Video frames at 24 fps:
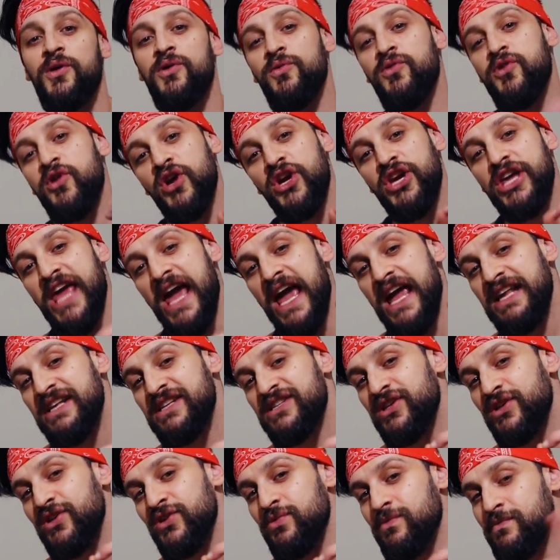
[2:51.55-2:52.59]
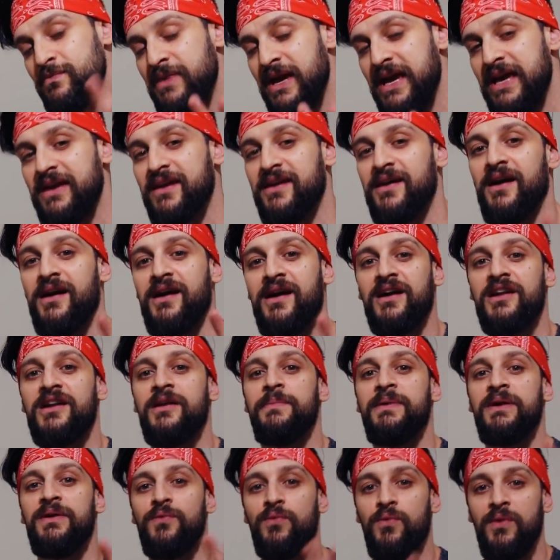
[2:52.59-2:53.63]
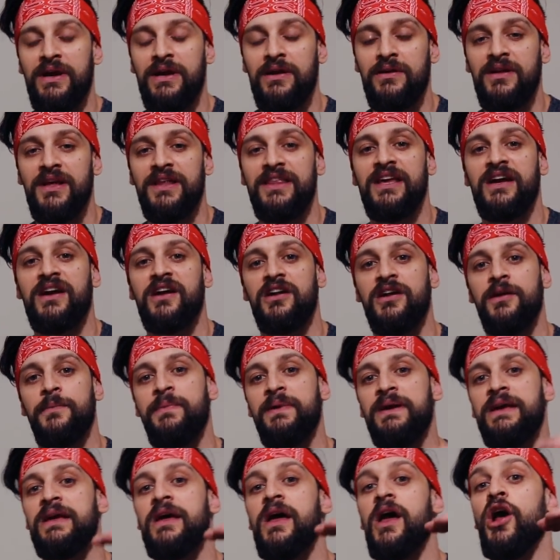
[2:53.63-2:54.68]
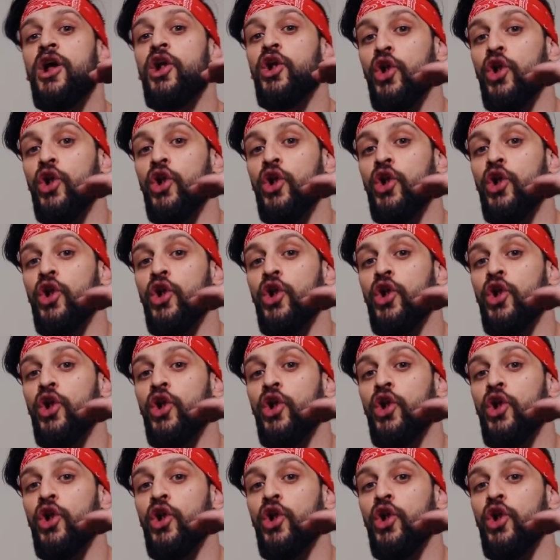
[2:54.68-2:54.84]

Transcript: the gains that you make are gonna be real and they're gonna be